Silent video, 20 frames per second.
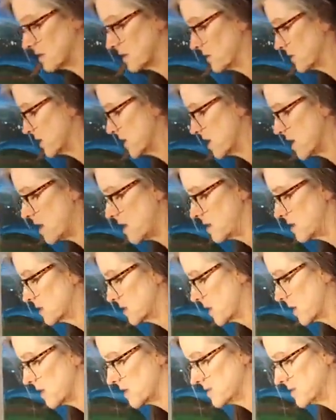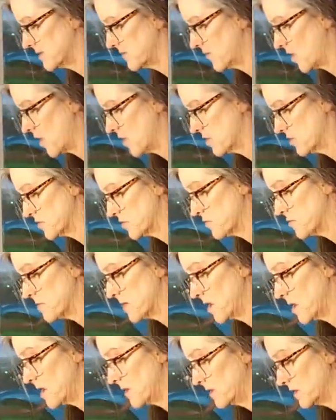learning all kinds of art
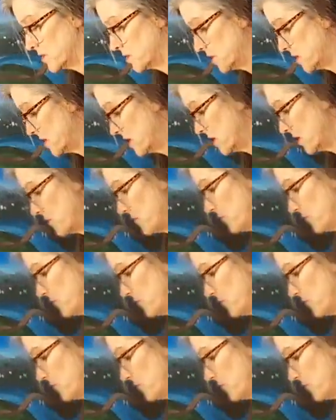terminology here.